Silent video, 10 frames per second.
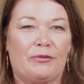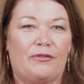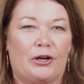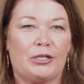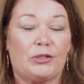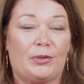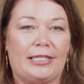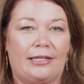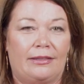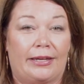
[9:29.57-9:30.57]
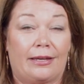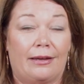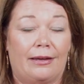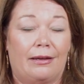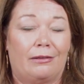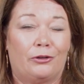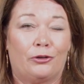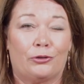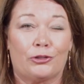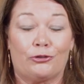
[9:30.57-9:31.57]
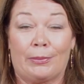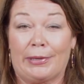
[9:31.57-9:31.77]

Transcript: first we did like a little shrimp